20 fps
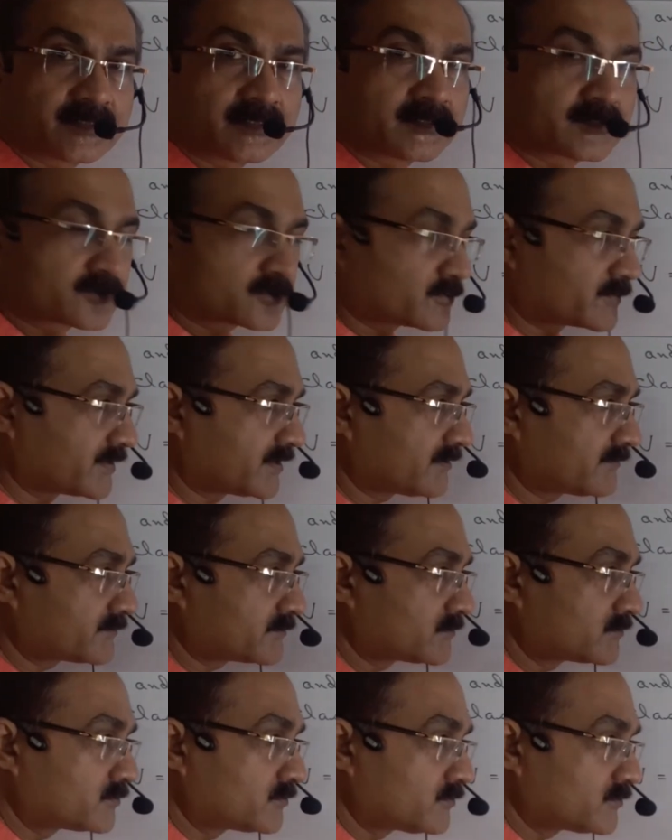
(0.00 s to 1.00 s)
So we have
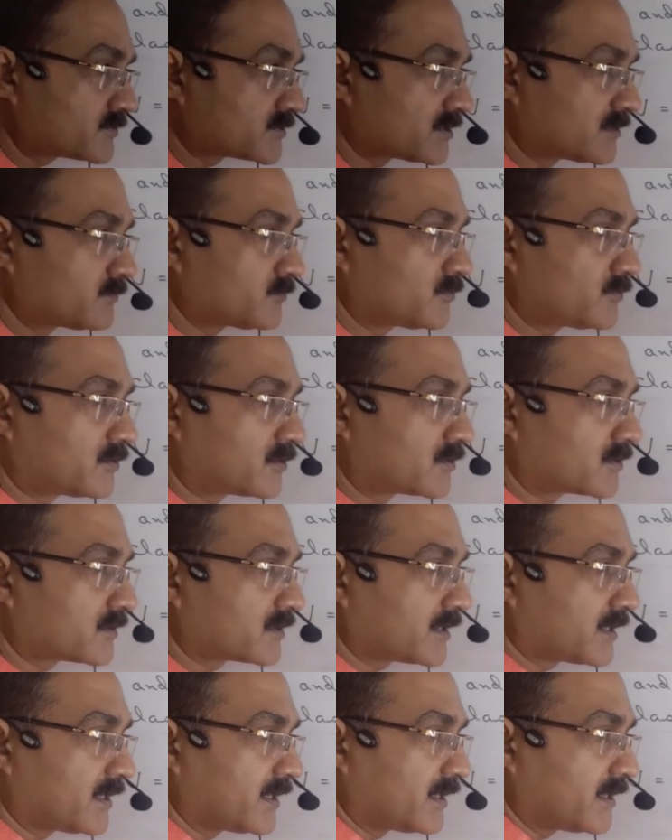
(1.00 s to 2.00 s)
to do some
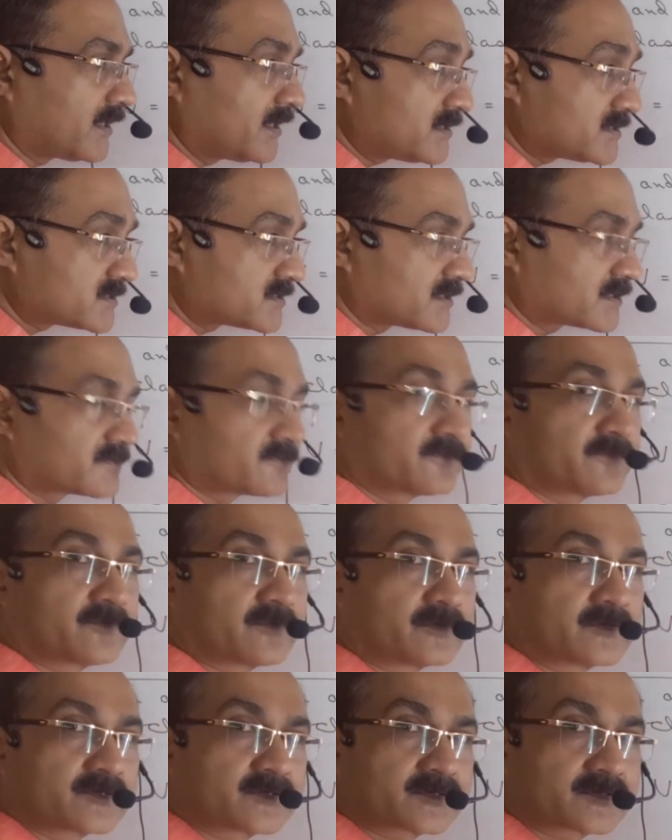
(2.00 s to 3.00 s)
work against that
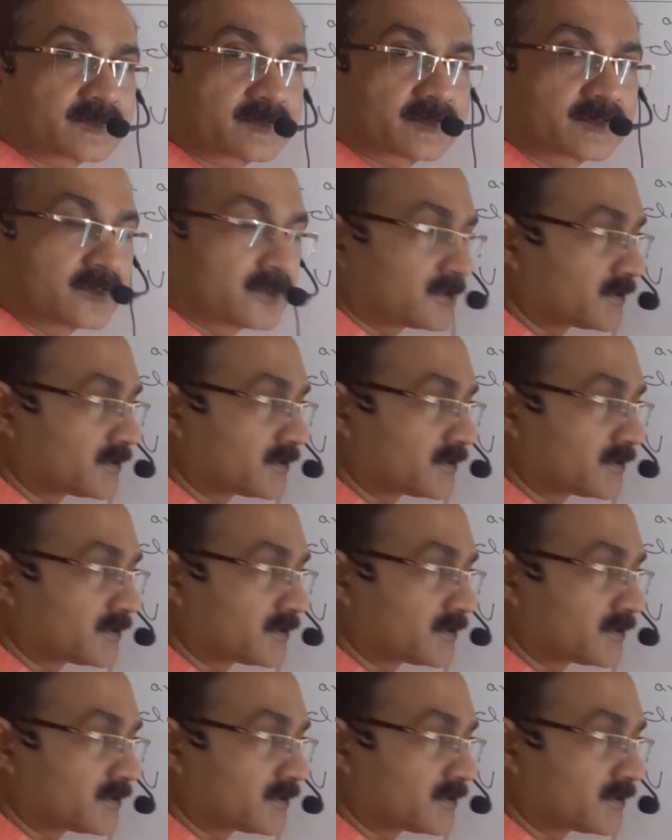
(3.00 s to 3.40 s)
force